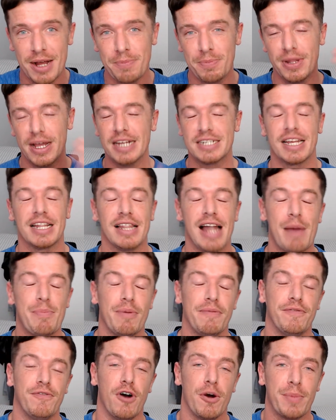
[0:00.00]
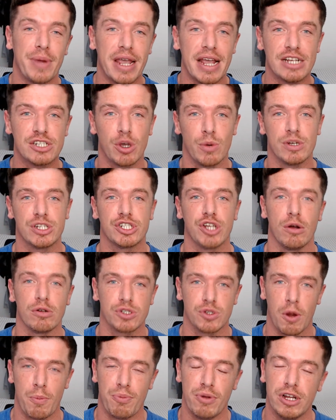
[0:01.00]
Please hit the like button for me. It's always so,
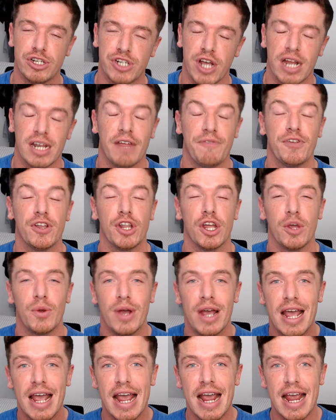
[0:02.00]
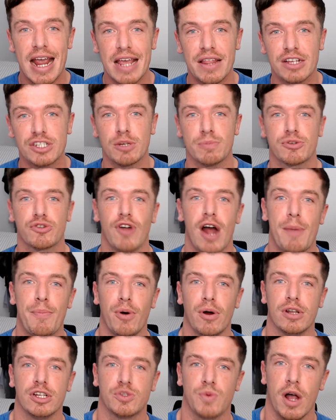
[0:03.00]
so appreciated. And if you're new, hit the subscribe
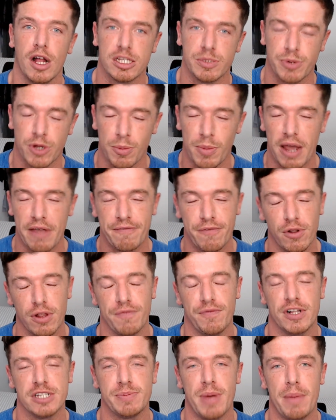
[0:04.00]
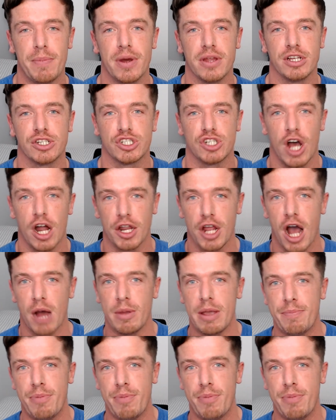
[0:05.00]
button as well to become a fully fledged member of the Sarnie Army.